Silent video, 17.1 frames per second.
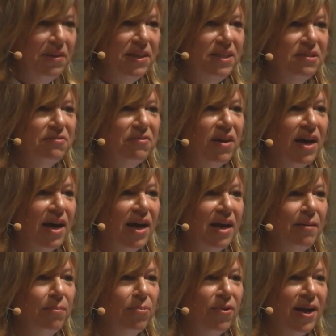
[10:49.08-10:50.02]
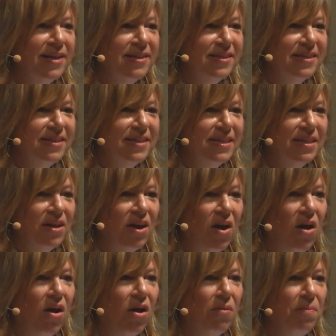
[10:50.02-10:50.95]
the divine presence in
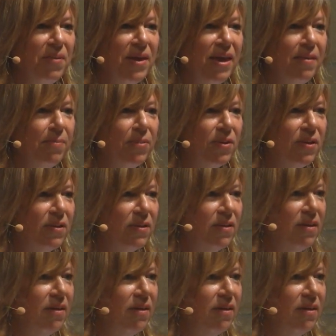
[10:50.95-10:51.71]
all people,